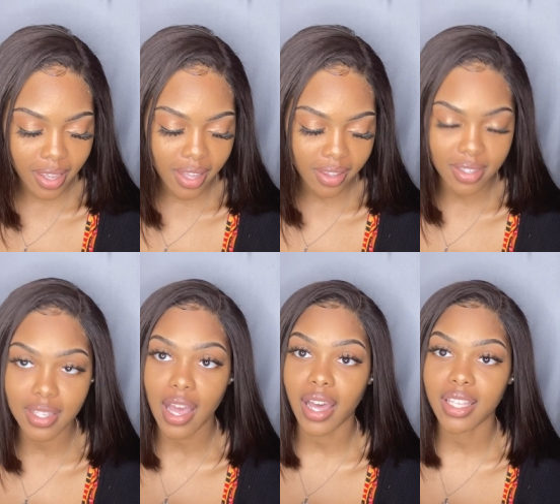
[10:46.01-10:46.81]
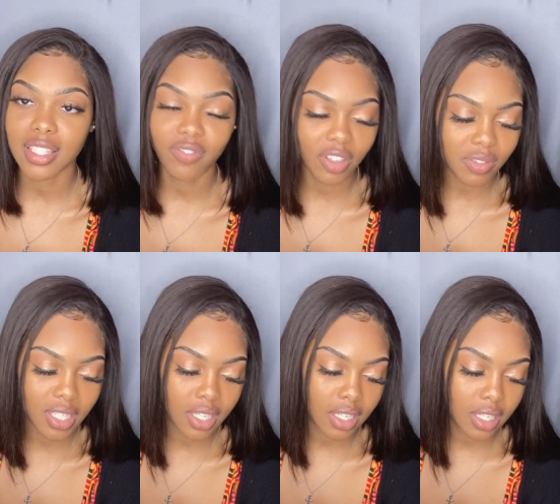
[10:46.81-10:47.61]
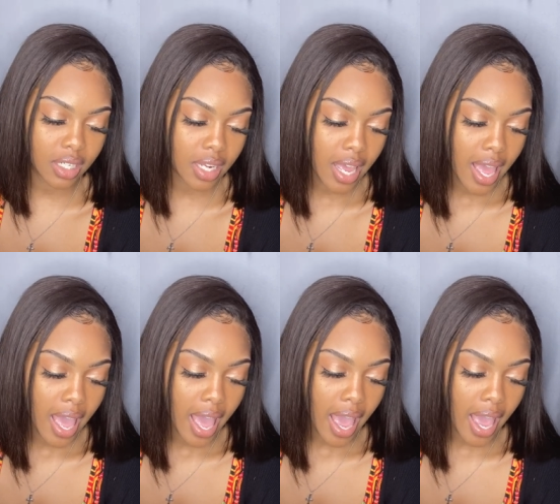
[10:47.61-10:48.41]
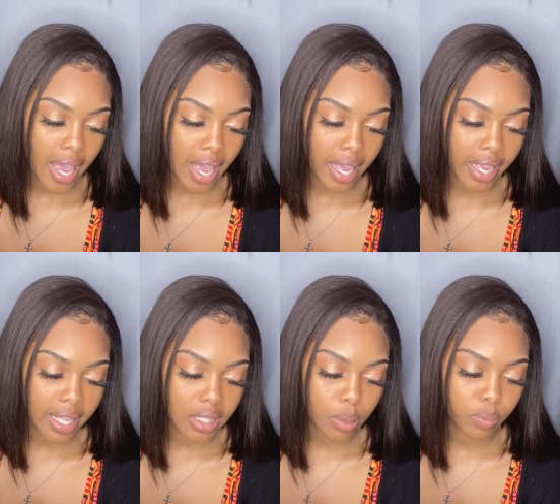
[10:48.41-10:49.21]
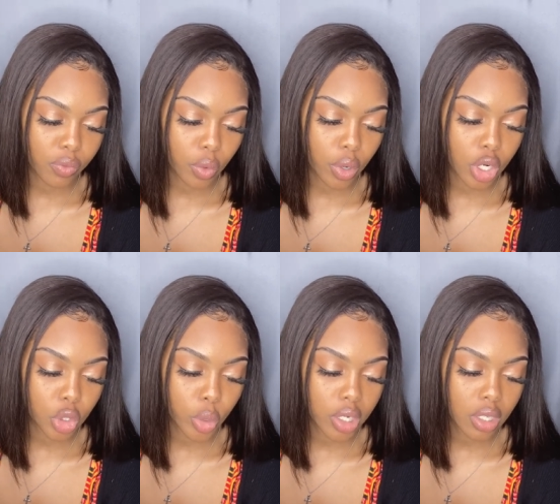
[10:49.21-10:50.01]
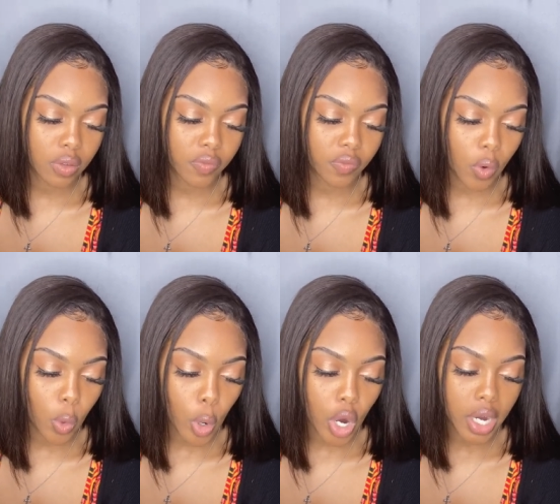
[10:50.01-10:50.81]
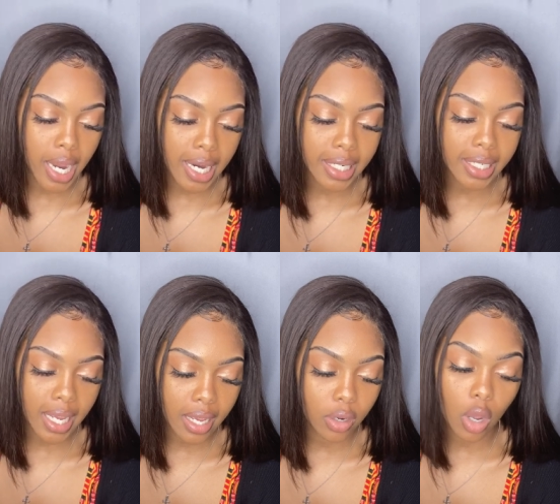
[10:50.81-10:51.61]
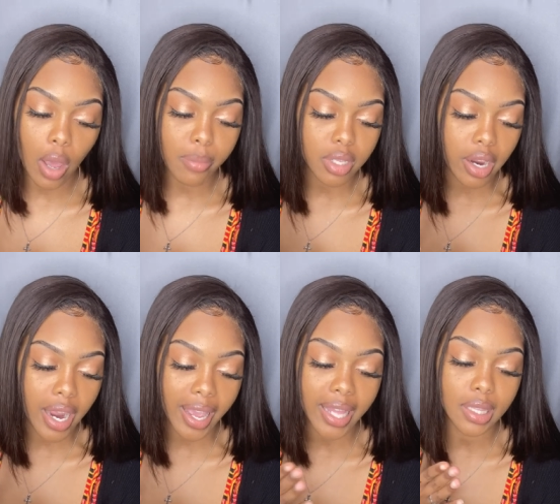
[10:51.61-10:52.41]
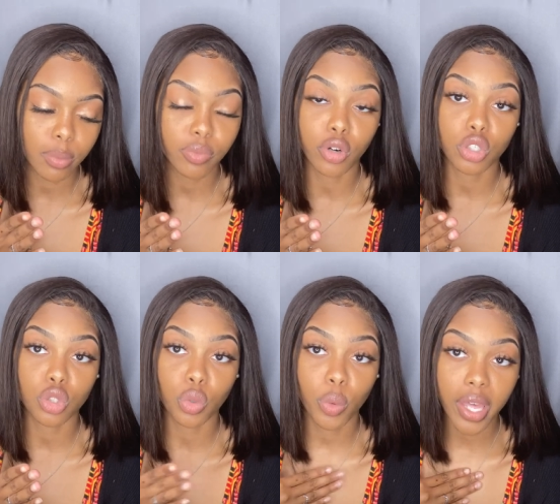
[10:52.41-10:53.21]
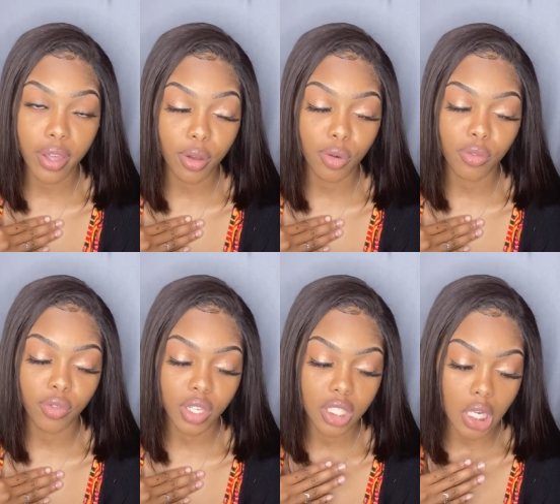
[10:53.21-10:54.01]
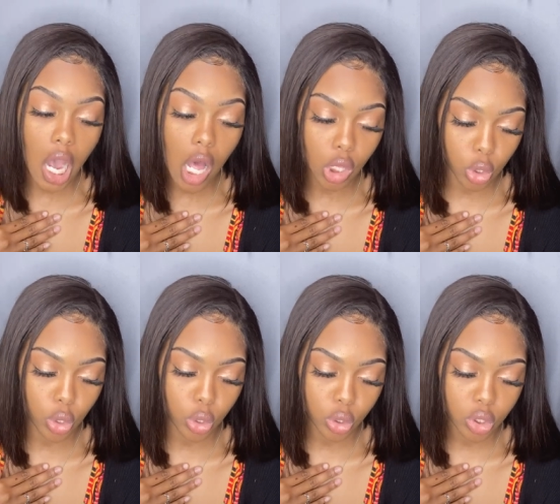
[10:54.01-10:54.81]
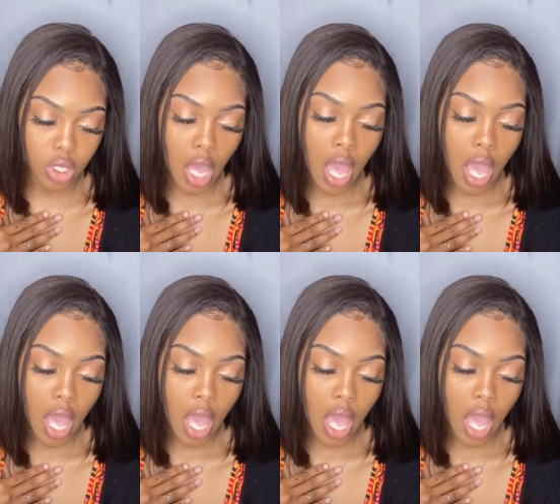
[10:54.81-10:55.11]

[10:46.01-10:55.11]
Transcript: in the size 15 i got them for 24.99 no i'm sorry i got them for 12 dollars